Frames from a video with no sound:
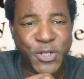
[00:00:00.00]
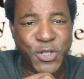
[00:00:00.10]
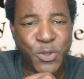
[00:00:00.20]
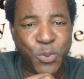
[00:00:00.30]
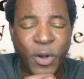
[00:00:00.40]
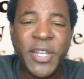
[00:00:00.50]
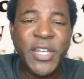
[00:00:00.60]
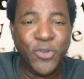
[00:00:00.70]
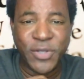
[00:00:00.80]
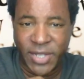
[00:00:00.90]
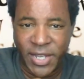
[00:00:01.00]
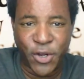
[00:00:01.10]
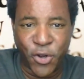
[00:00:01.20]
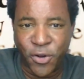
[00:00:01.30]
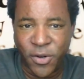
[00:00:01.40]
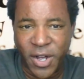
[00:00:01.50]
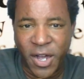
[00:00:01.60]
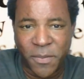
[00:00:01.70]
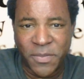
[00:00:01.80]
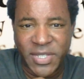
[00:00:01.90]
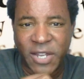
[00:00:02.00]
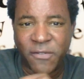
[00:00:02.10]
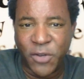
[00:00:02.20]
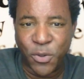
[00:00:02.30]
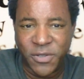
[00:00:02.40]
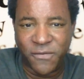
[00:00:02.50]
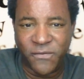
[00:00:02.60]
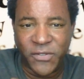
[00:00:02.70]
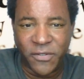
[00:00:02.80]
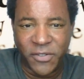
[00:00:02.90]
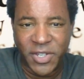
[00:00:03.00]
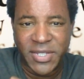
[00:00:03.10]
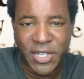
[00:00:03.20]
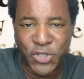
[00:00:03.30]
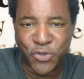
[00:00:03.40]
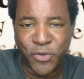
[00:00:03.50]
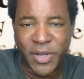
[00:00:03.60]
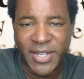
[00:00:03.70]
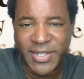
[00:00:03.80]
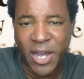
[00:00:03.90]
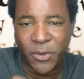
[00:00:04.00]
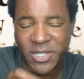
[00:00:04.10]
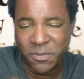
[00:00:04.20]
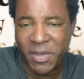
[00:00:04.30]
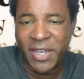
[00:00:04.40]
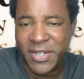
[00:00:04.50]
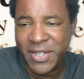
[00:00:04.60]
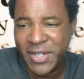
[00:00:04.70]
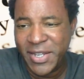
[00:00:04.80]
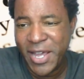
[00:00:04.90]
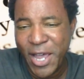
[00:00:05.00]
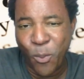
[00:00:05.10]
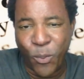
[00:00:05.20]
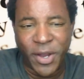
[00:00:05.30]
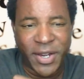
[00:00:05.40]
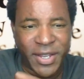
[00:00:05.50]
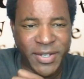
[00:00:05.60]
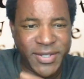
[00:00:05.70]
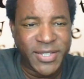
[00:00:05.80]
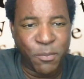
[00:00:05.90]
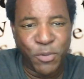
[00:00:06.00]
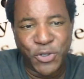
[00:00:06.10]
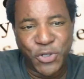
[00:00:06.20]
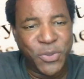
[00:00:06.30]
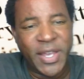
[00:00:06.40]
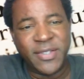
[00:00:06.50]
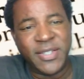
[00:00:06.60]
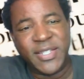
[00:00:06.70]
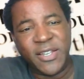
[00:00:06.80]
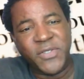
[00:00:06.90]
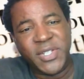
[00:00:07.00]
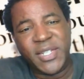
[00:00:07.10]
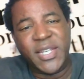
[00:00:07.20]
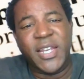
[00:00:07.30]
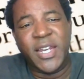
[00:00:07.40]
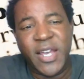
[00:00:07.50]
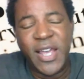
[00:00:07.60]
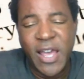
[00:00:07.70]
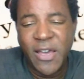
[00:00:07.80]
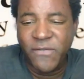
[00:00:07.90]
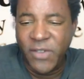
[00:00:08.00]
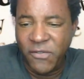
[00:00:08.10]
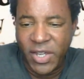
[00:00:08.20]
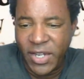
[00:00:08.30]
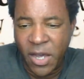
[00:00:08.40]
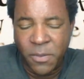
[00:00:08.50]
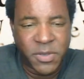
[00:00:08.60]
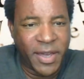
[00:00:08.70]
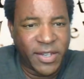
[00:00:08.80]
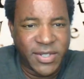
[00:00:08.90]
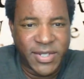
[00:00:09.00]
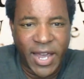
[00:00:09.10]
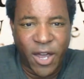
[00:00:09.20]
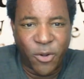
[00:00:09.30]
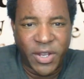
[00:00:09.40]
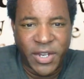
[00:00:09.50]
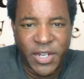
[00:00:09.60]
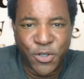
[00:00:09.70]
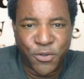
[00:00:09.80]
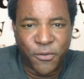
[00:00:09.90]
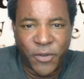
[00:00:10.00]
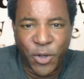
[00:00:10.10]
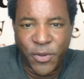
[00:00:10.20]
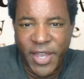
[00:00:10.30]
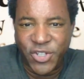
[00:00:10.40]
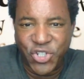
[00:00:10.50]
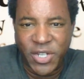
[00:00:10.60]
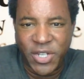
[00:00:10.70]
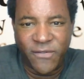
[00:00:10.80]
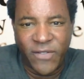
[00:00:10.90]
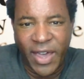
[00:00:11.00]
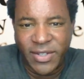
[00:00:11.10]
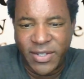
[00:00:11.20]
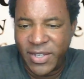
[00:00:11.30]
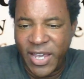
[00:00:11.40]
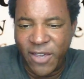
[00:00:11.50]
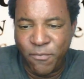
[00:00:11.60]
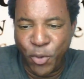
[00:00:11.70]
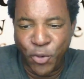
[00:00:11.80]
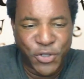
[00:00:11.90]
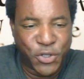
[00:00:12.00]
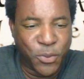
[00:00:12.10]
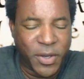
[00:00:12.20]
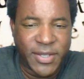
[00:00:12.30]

20 years later, Stefano and Vivian's history is now expanded when in December 2017, Vivian comes back to town and it is revealed that she in fact gave birth to a